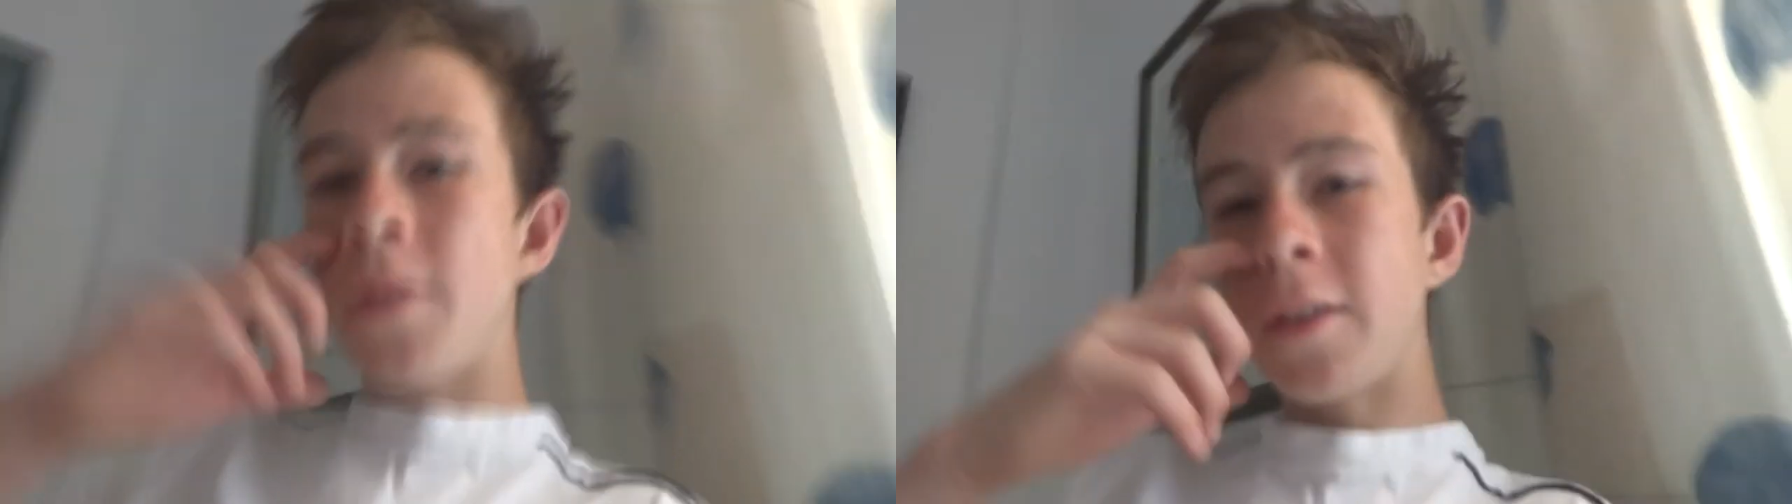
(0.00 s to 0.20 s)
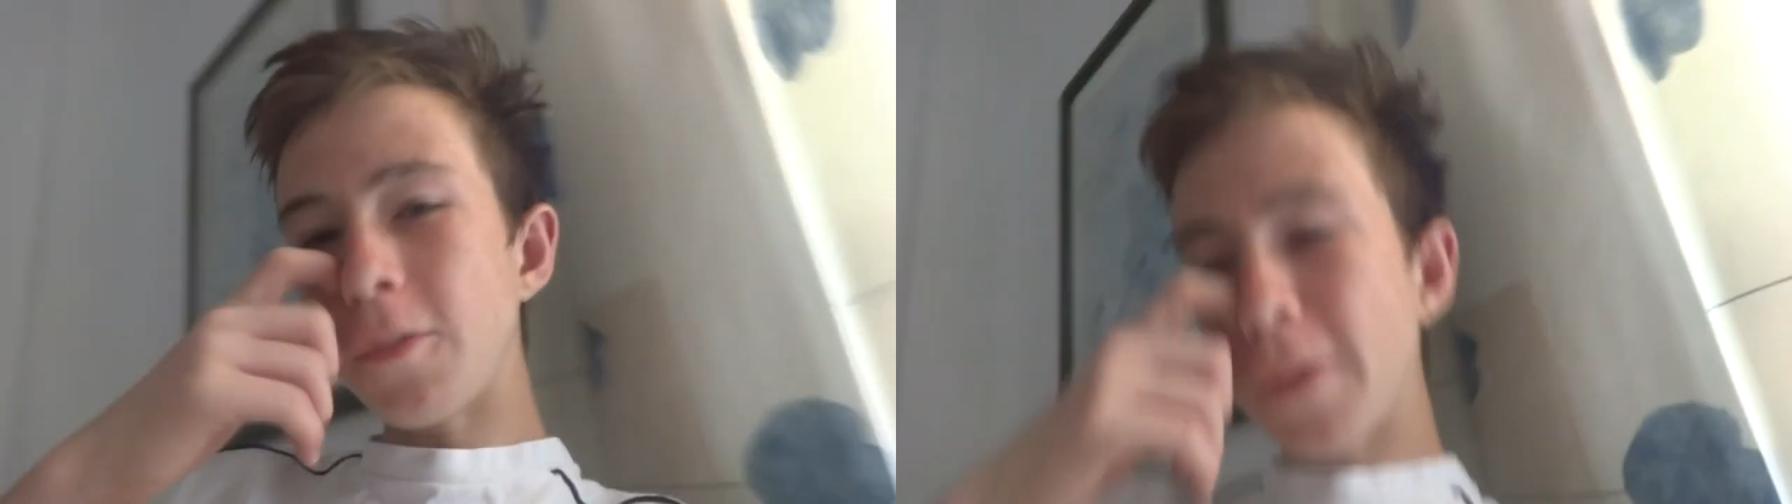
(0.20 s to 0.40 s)

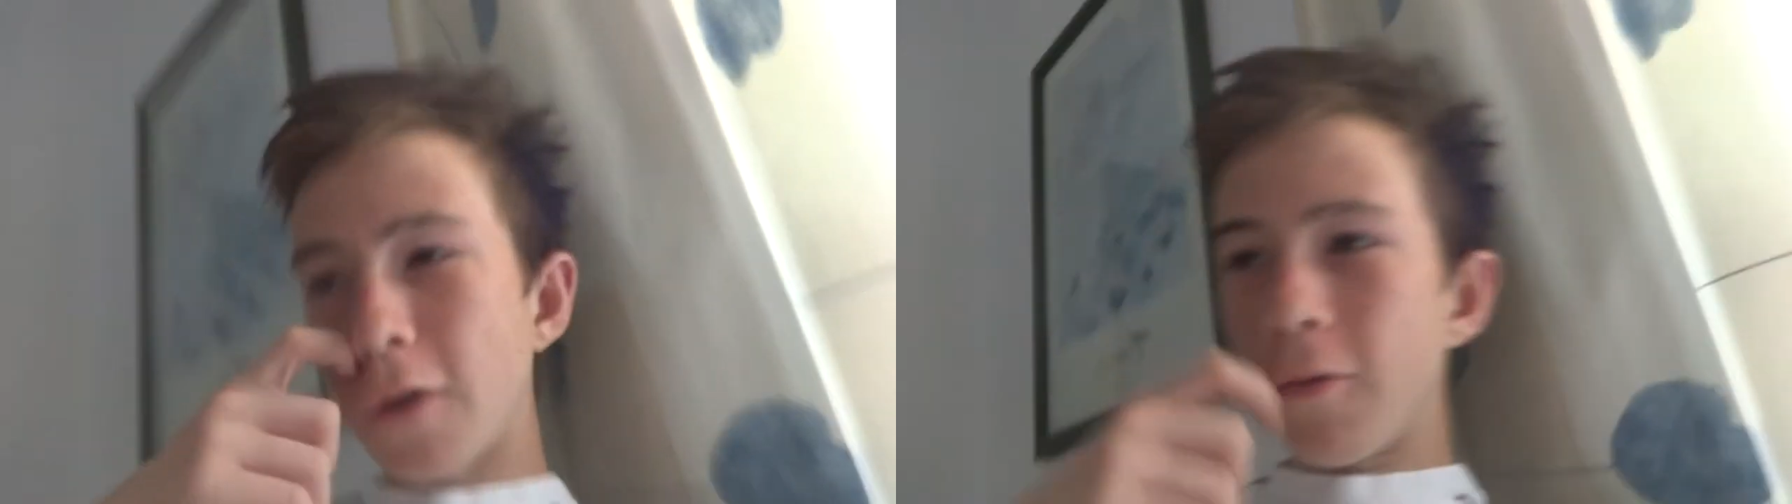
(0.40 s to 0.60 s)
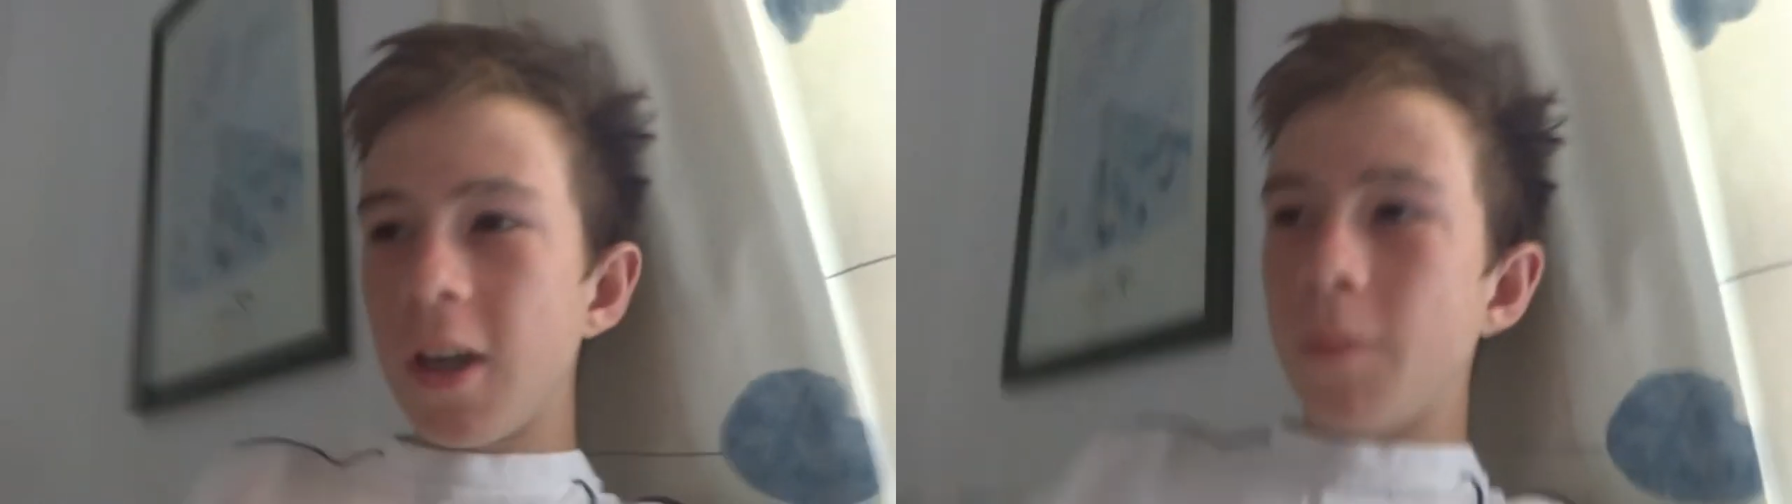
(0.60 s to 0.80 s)
This has been
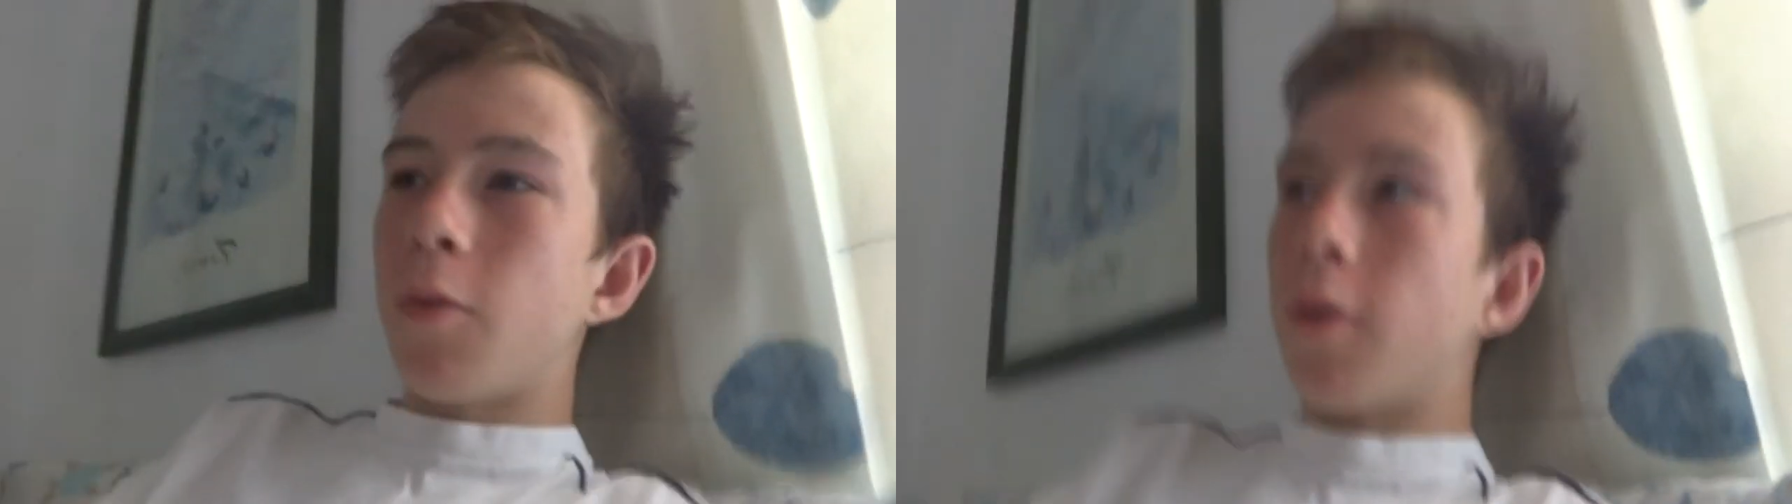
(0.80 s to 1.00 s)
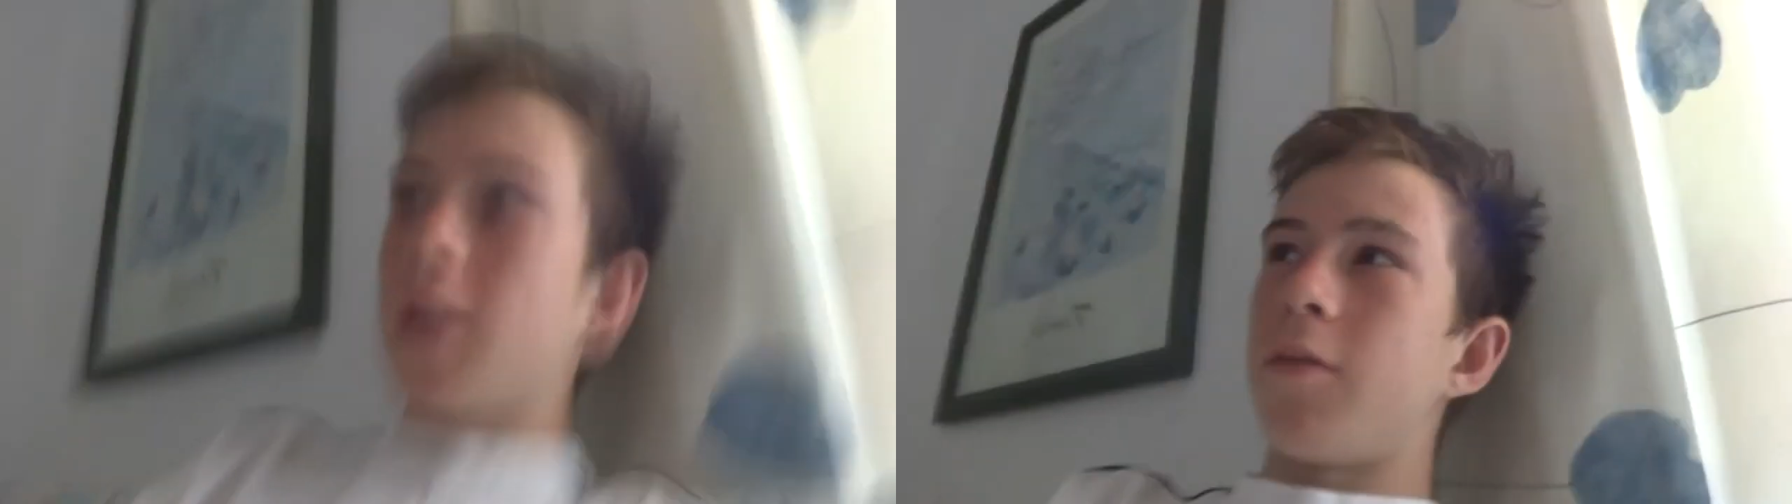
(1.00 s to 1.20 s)
a really
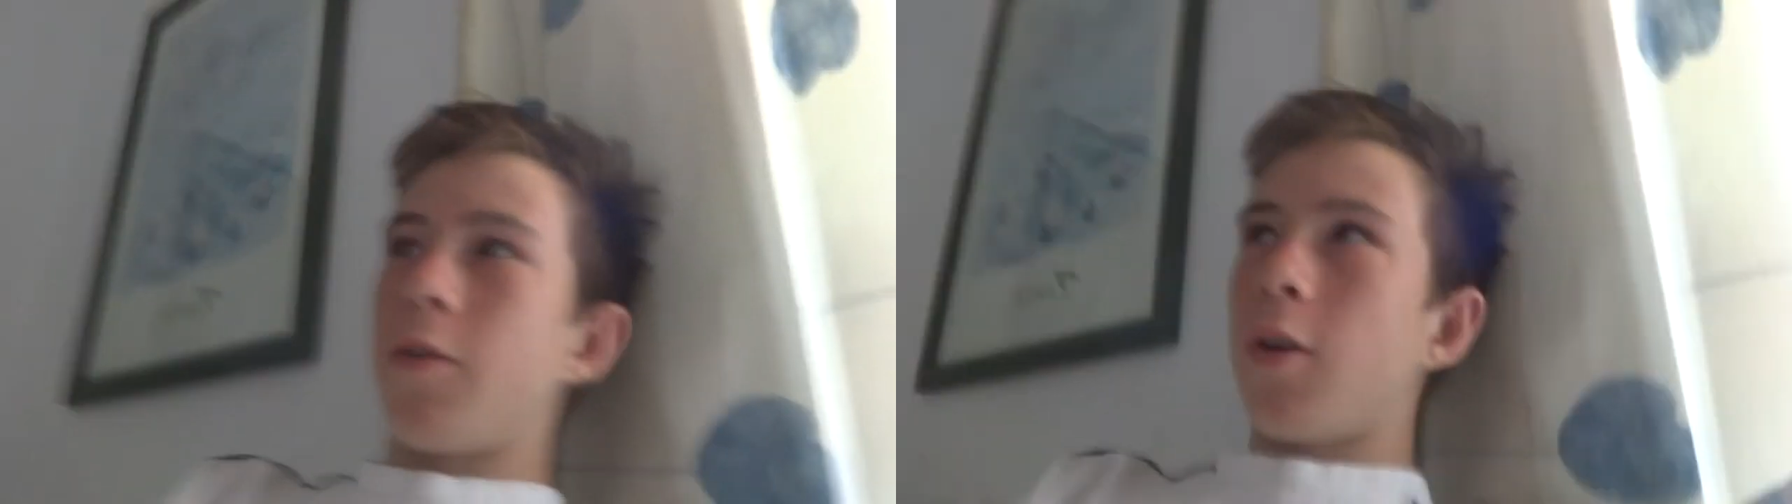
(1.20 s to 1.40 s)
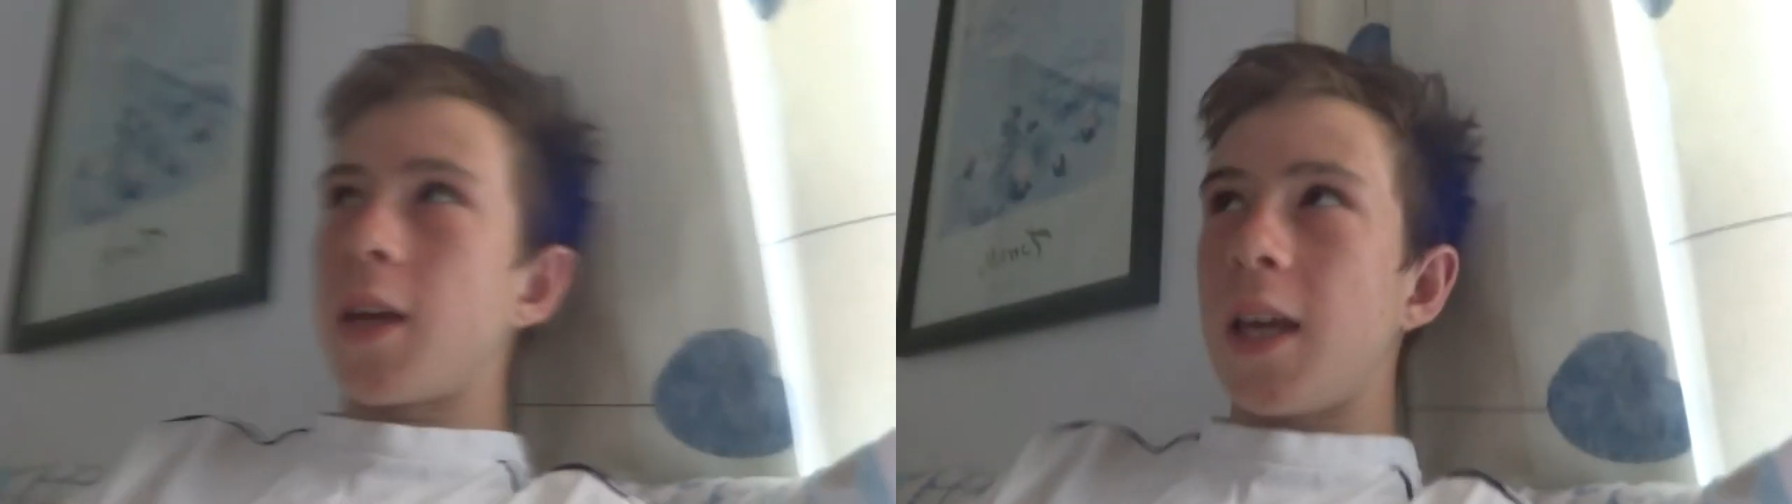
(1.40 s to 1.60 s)
boring
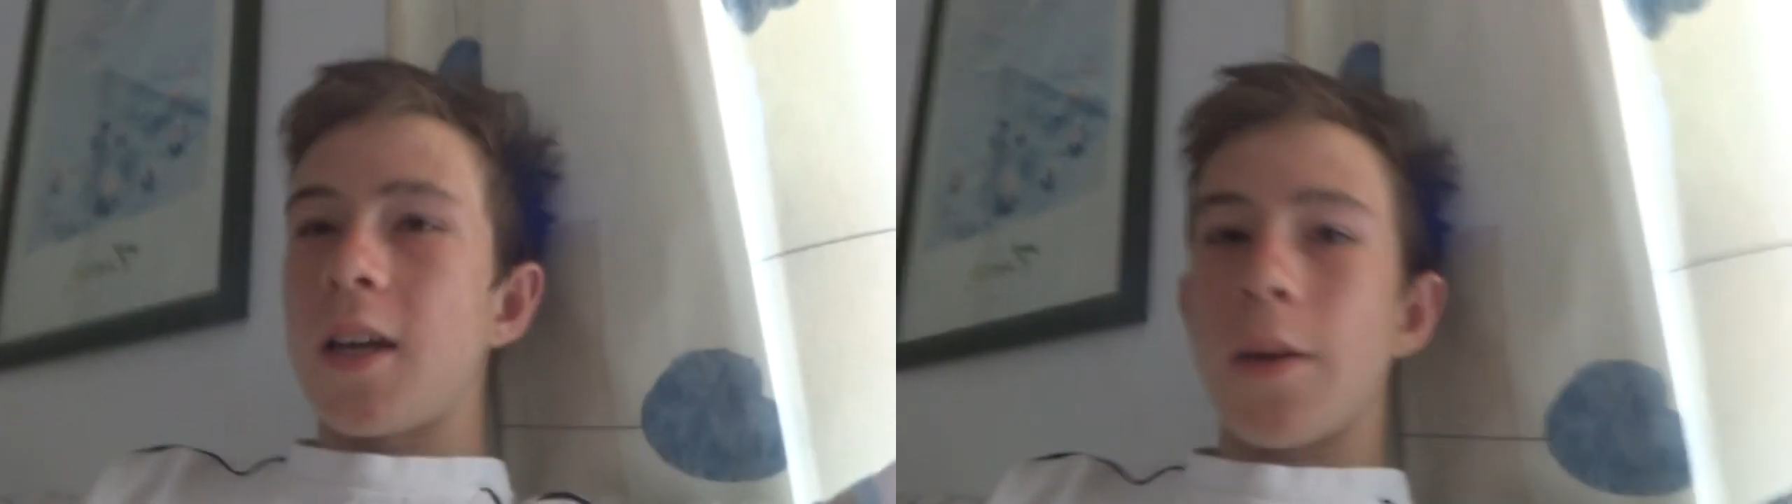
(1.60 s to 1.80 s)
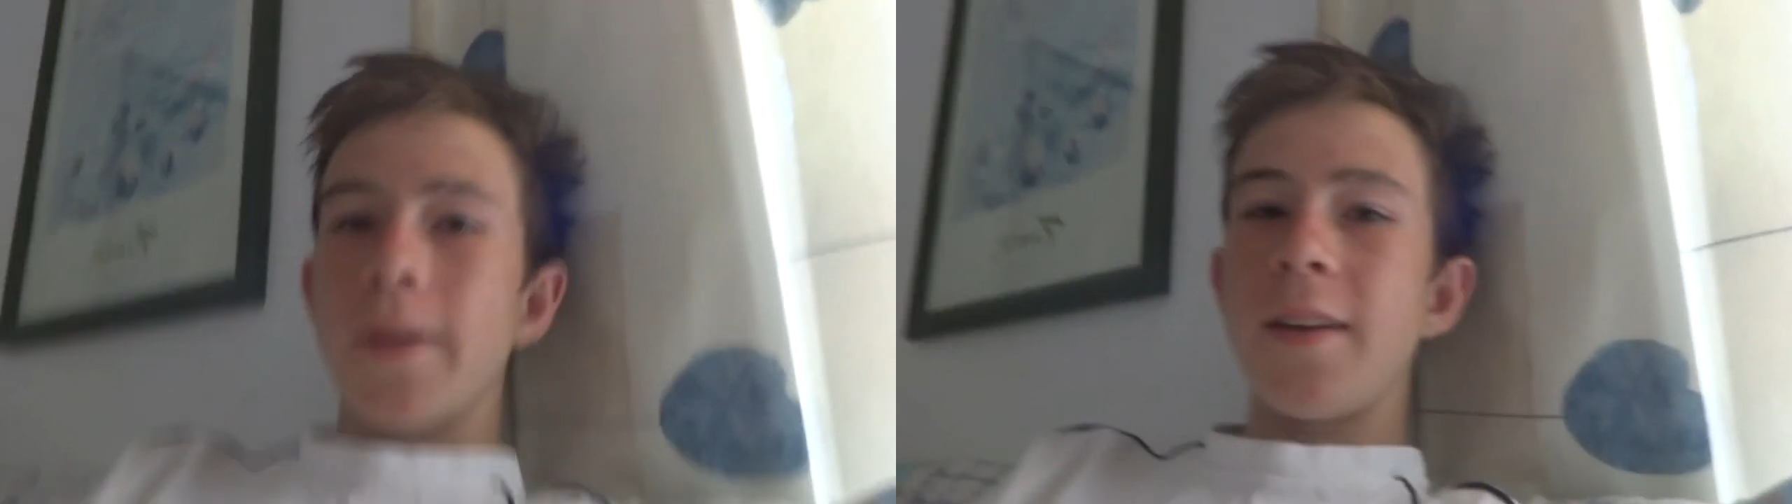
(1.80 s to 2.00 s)
vlogging
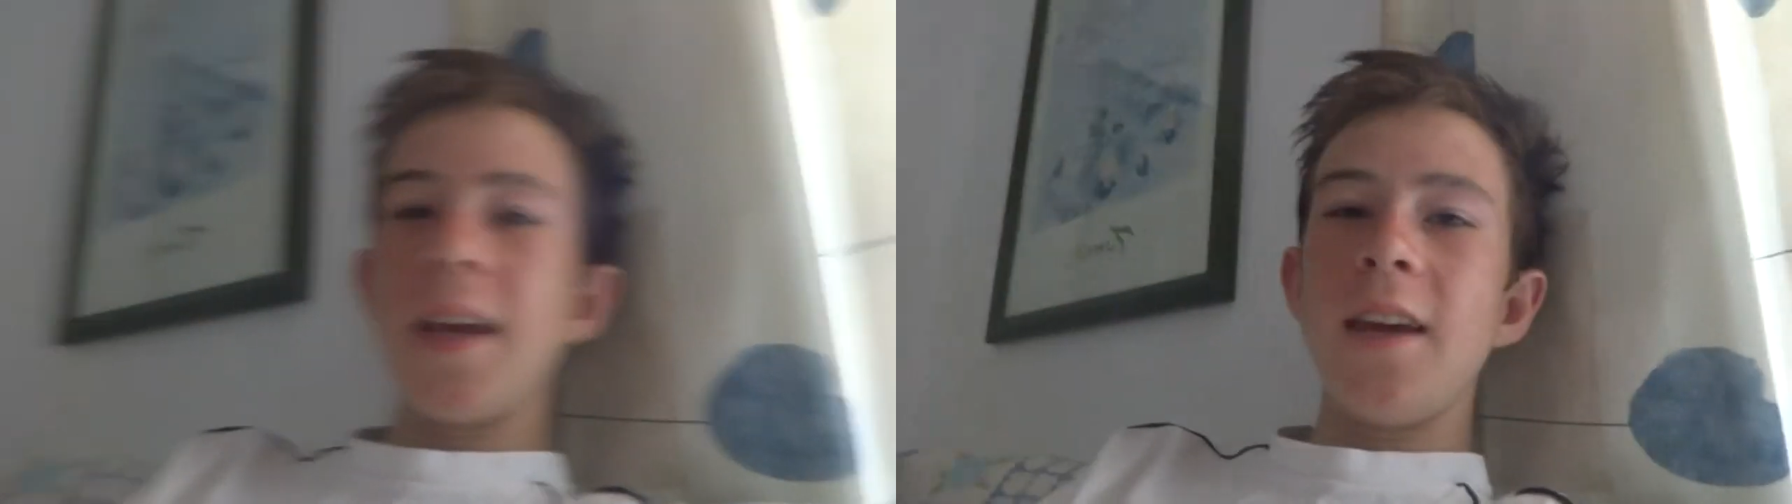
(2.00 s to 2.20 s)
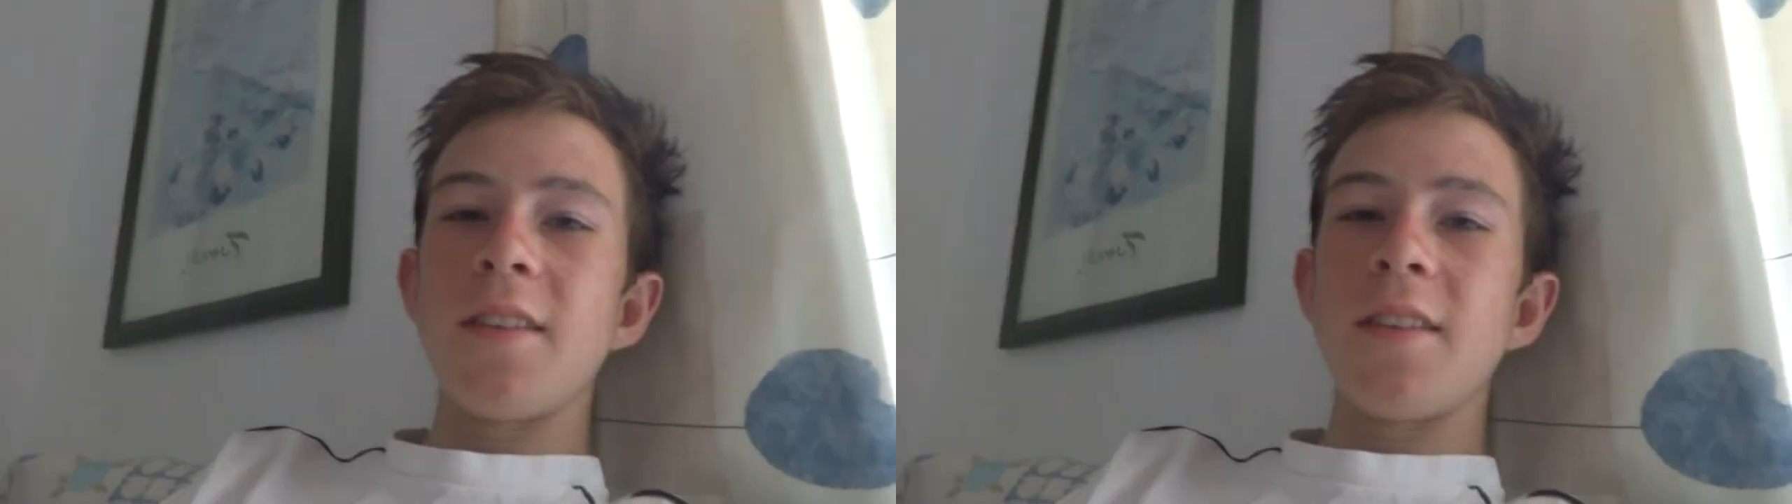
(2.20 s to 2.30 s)
couple of days,